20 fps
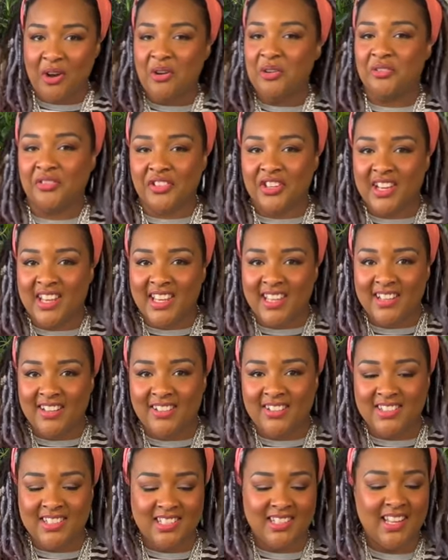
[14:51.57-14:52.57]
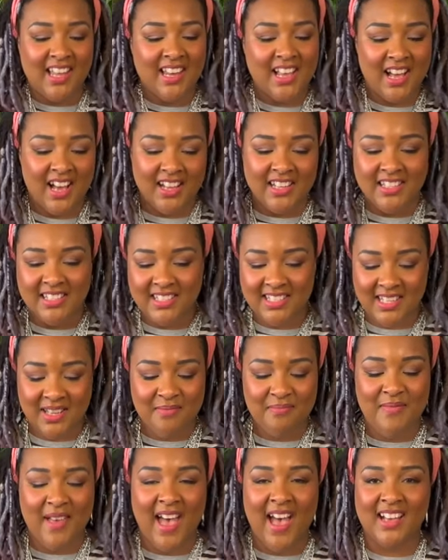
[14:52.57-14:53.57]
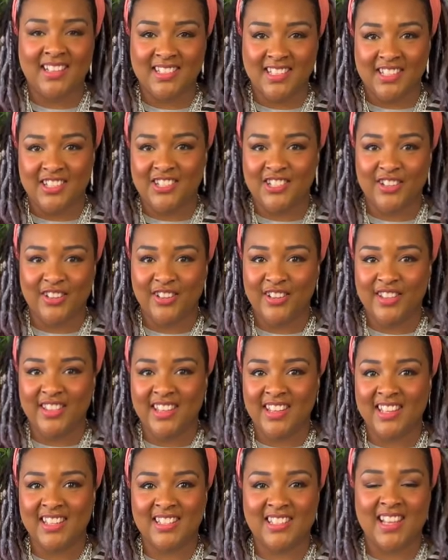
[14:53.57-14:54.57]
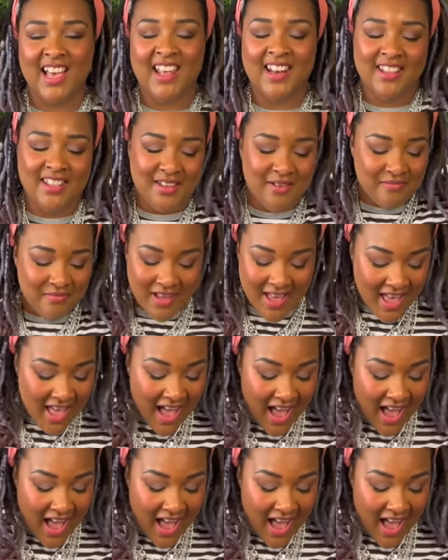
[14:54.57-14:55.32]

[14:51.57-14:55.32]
overkill to like unzip bags and show you the inside of them.